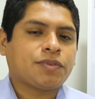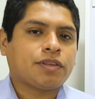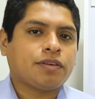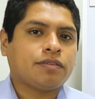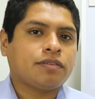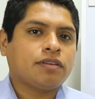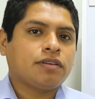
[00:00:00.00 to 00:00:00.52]

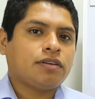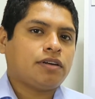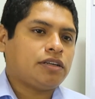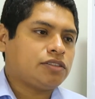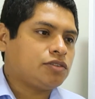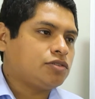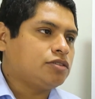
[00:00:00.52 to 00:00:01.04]
Okay,
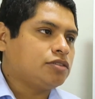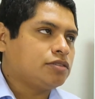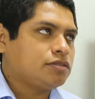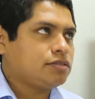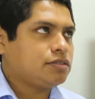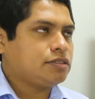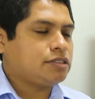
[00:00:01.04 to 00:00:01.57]
and so
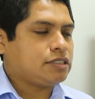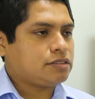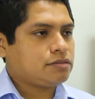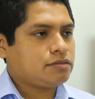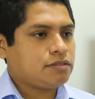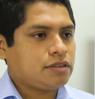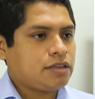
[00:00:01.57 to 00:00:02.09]
you
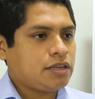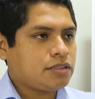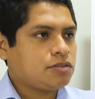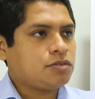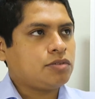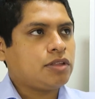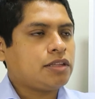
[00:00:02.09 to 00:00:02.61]
just
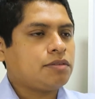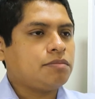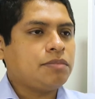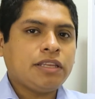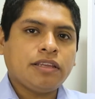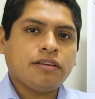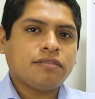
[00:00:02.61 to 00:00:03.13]
get to that
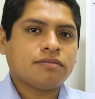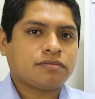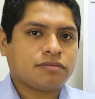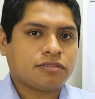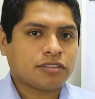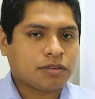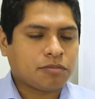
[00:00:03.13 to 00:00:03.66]
meeting,
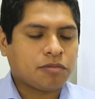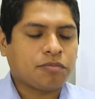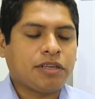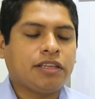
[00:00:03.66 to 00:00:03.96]
for example,